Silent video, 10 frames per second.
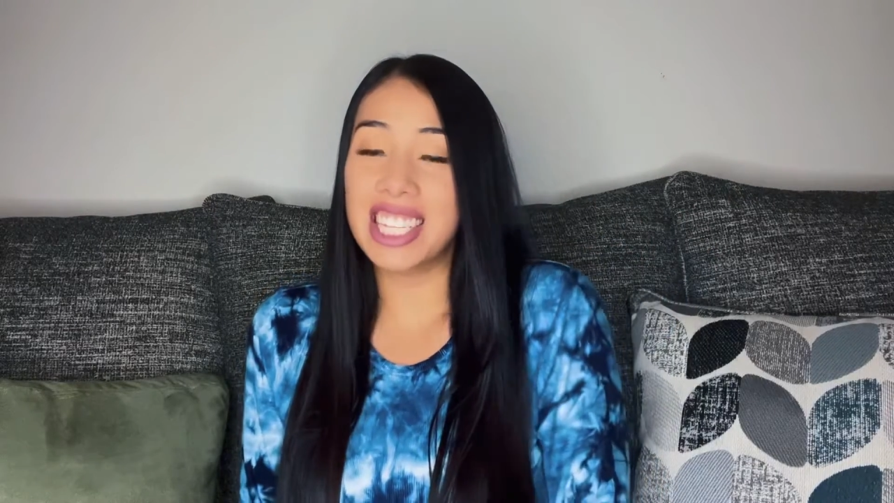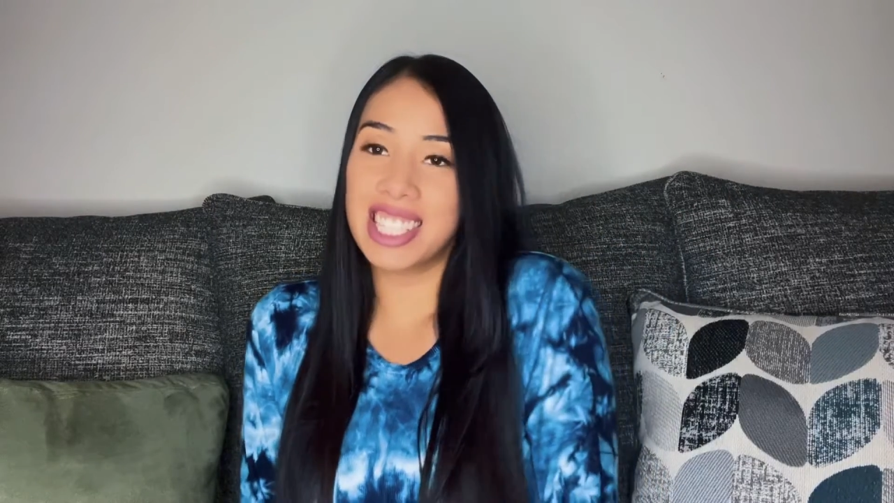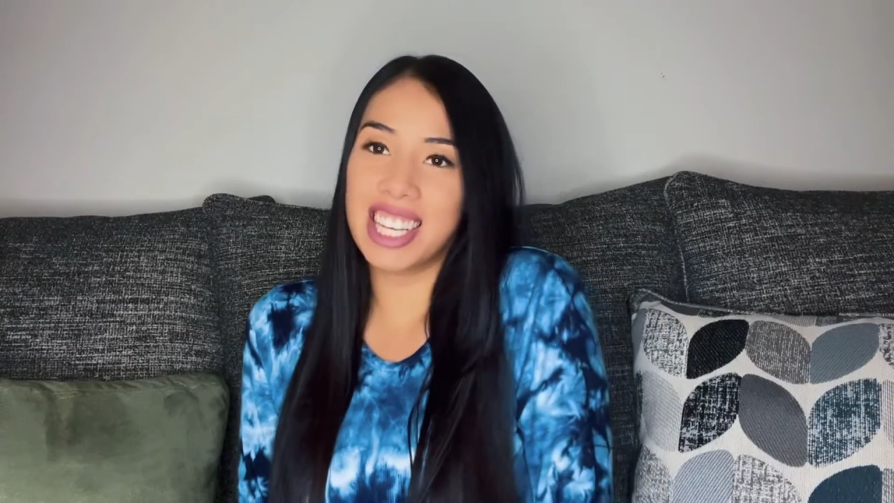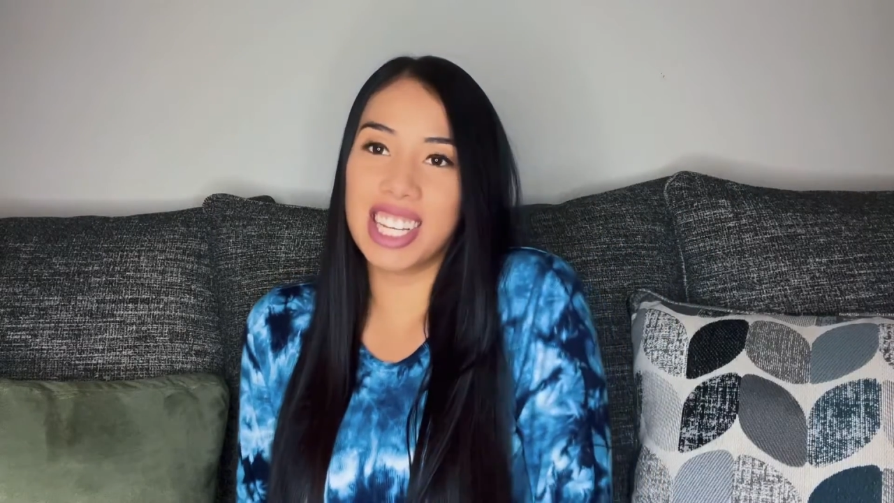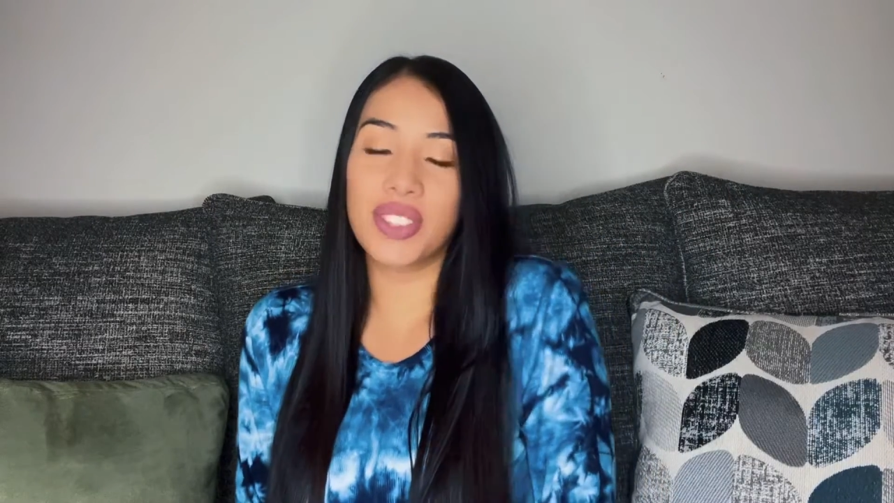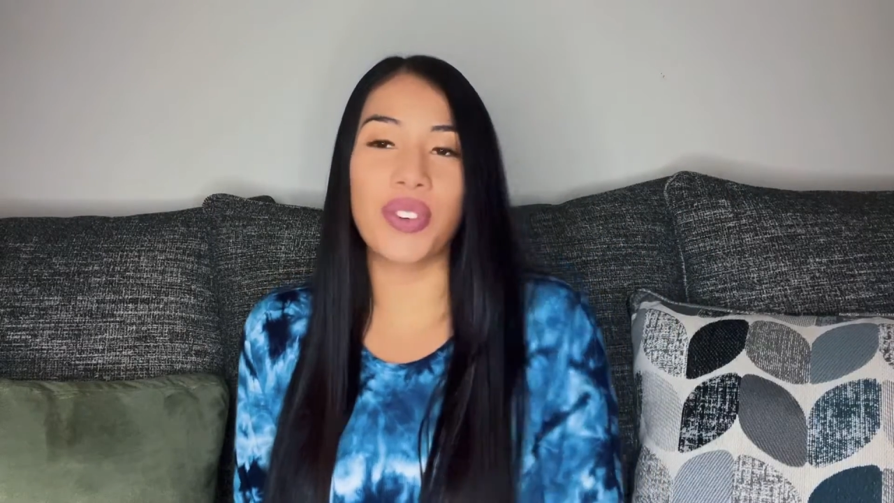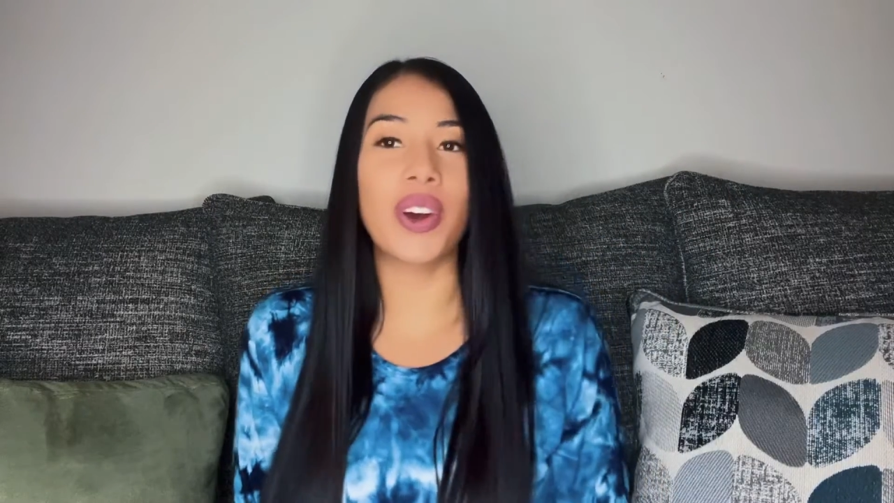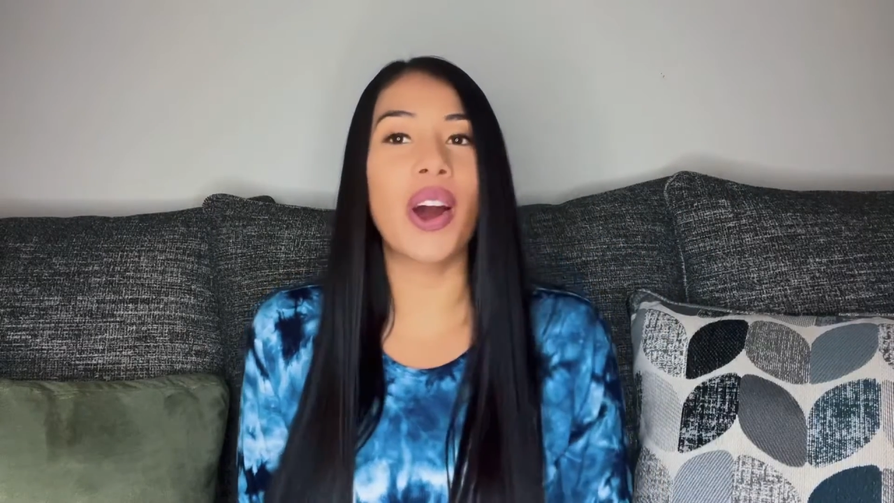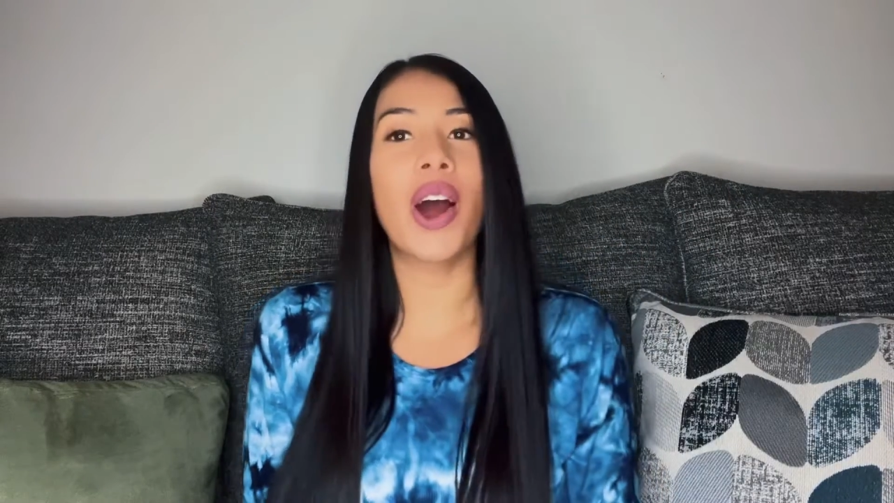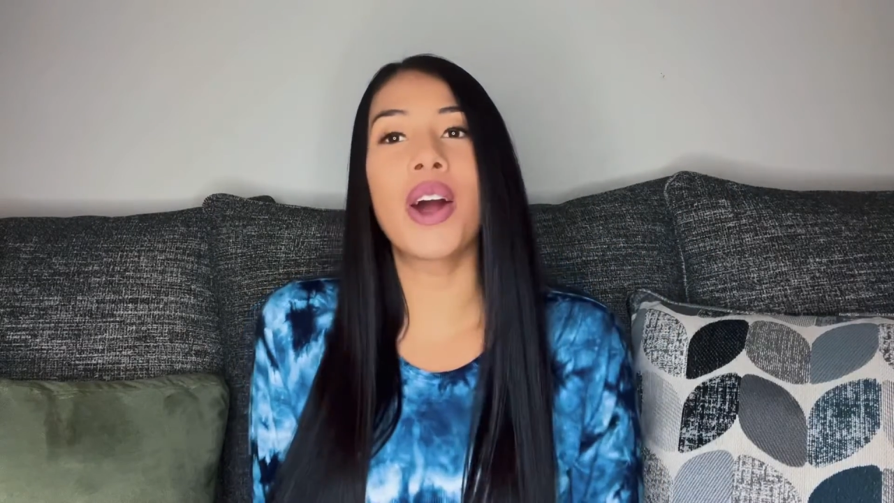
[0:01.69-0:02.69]
six
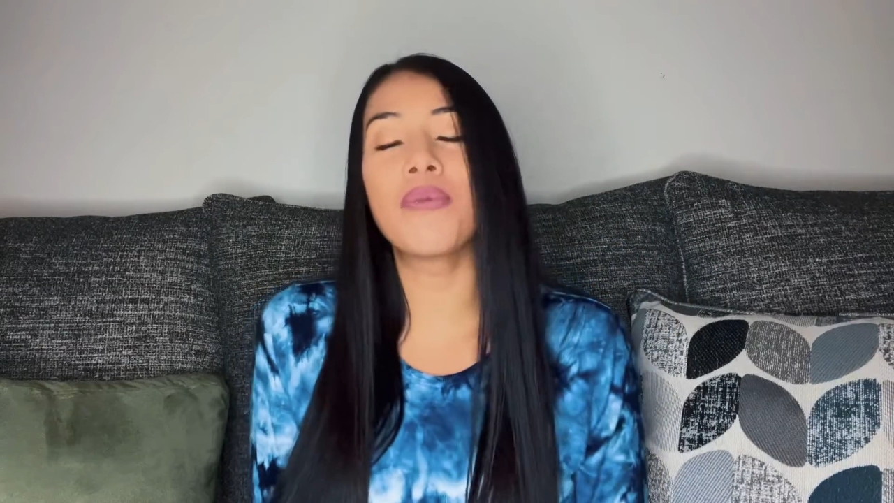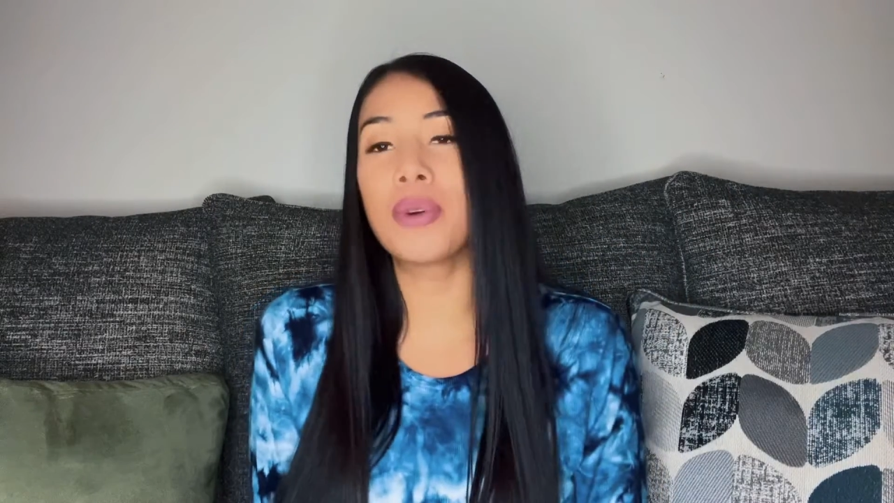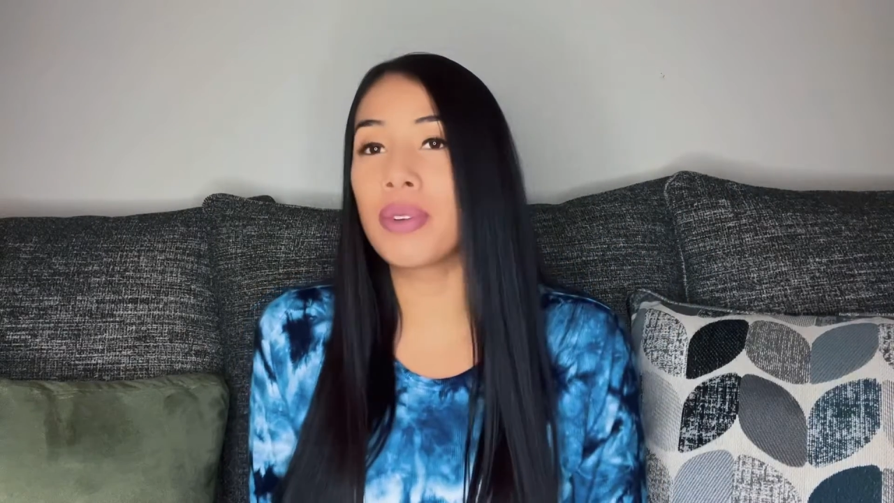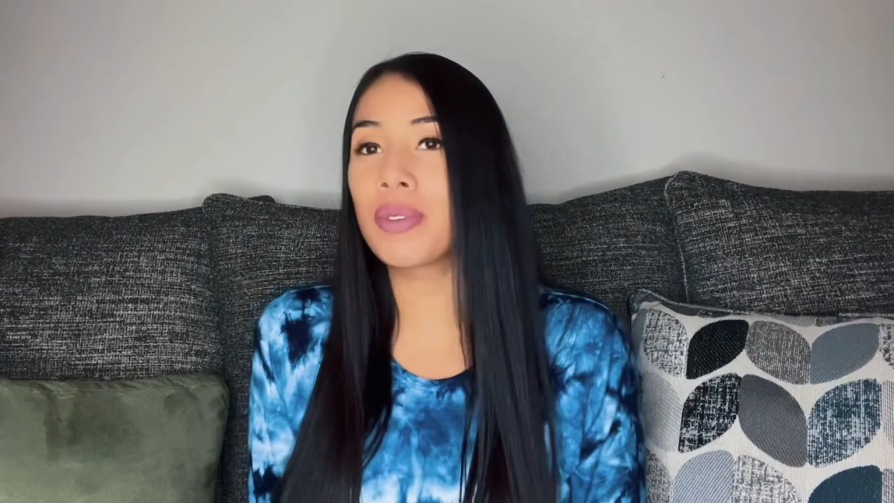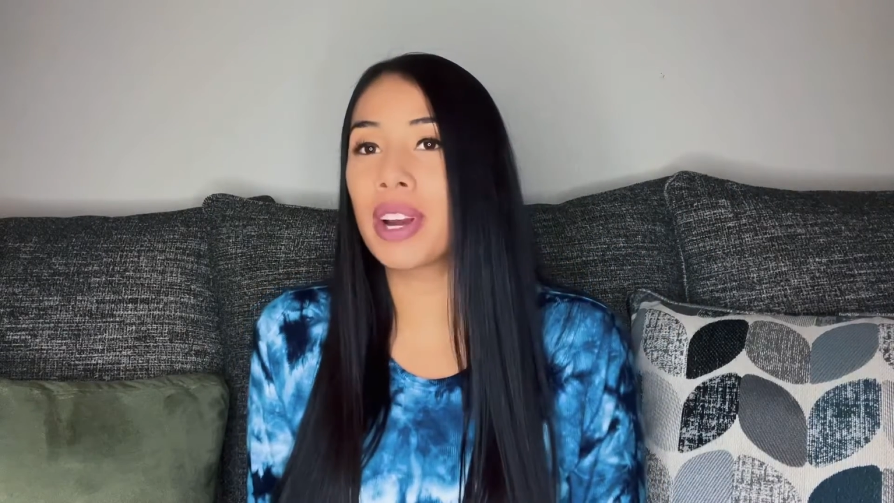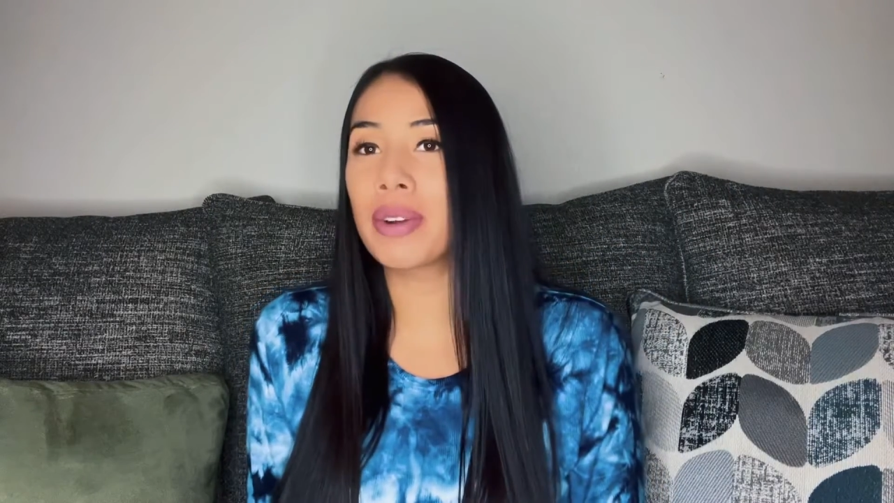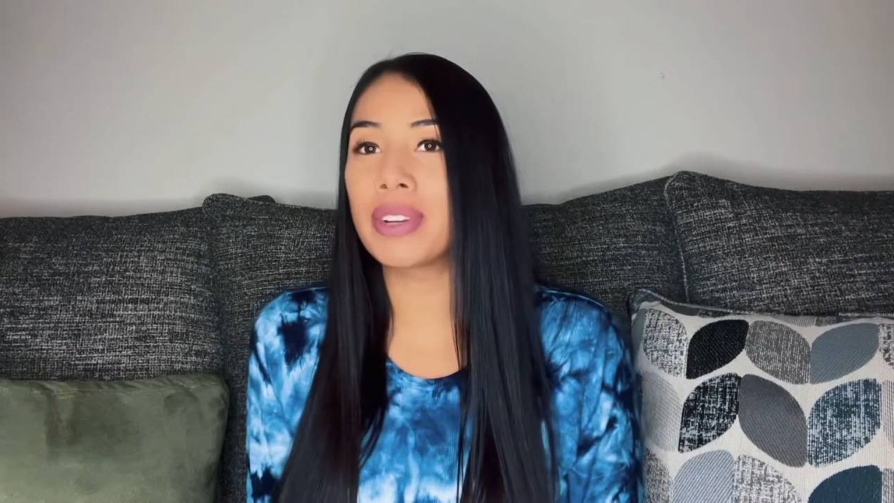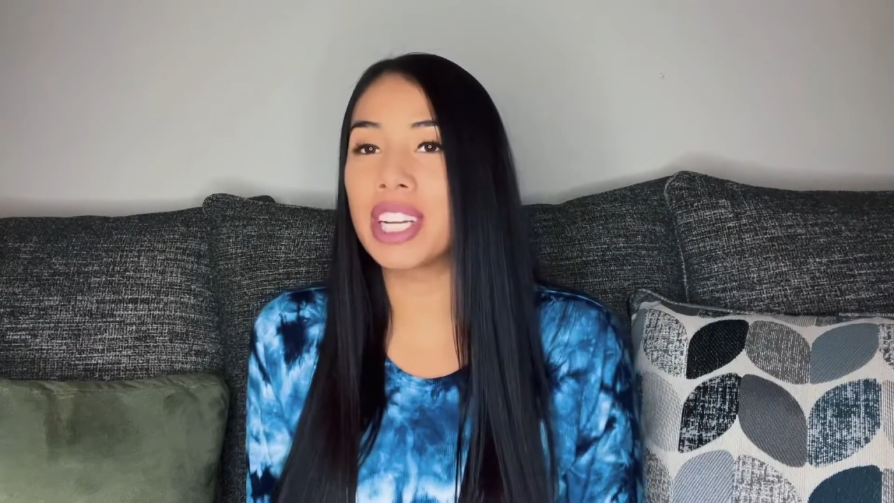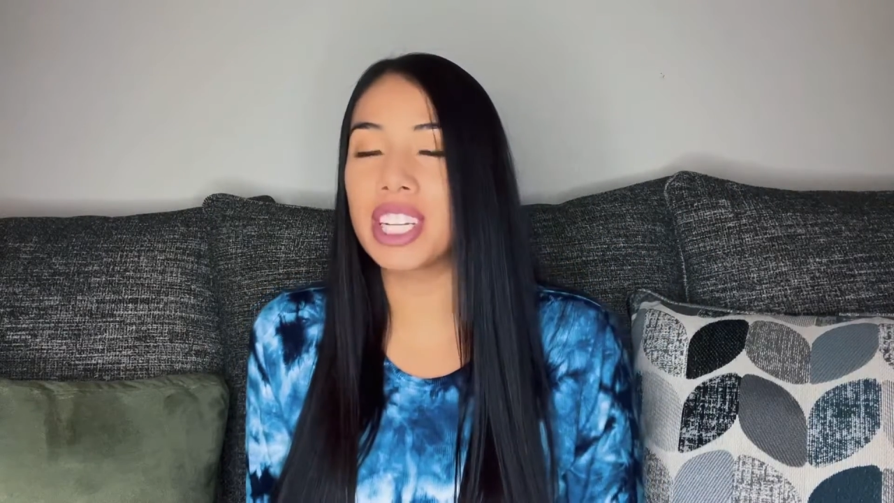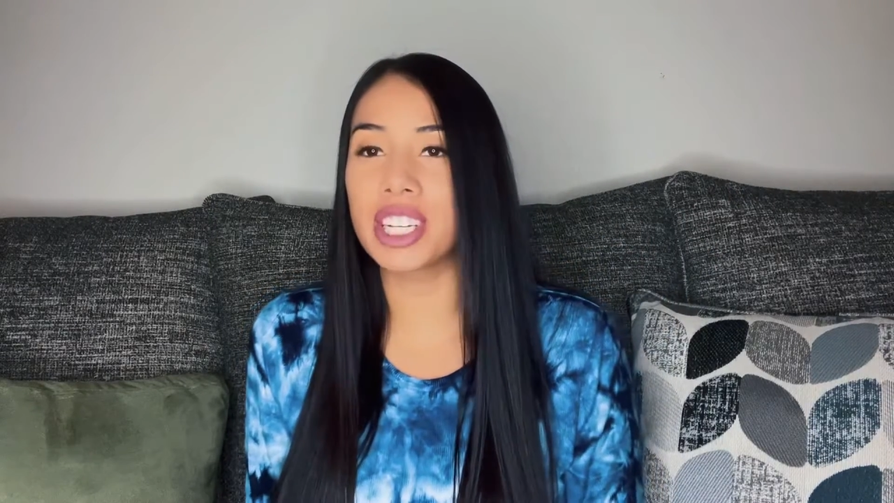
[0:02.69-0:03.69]
for our movie
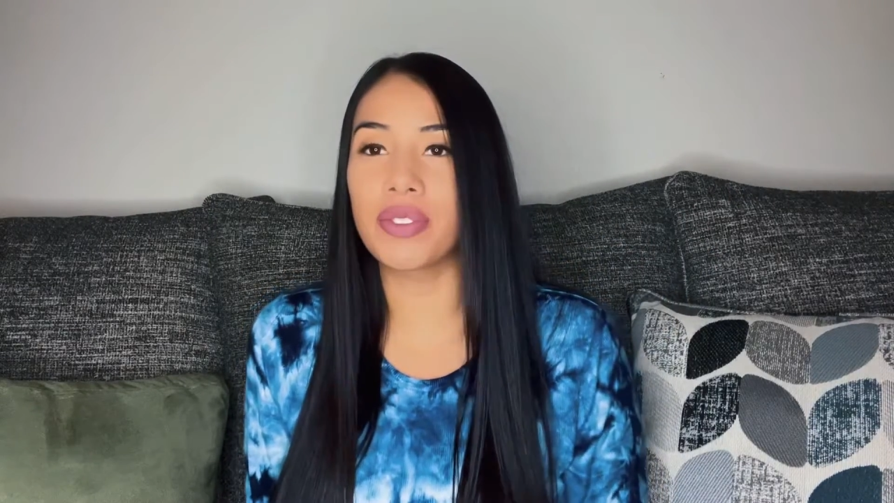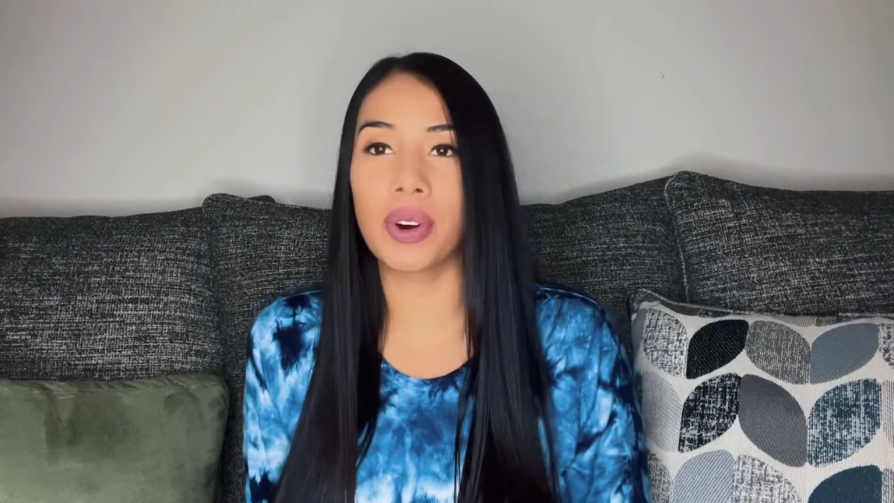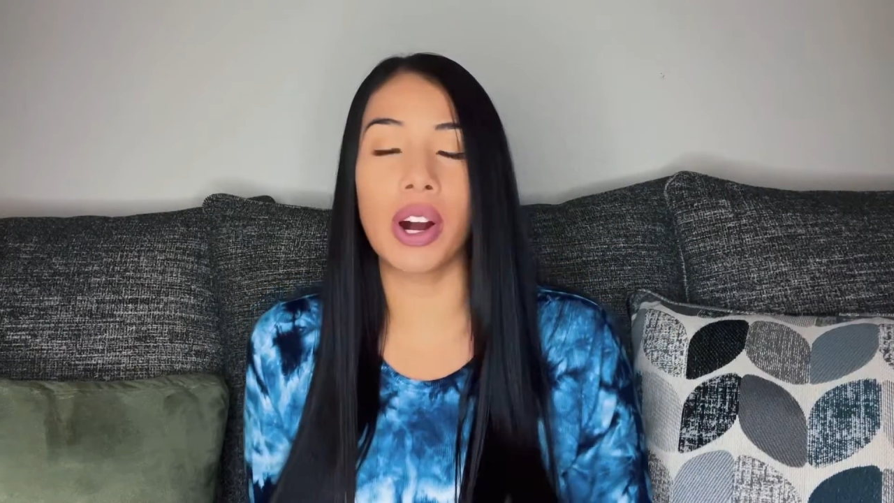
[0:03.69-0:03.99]
recommendation for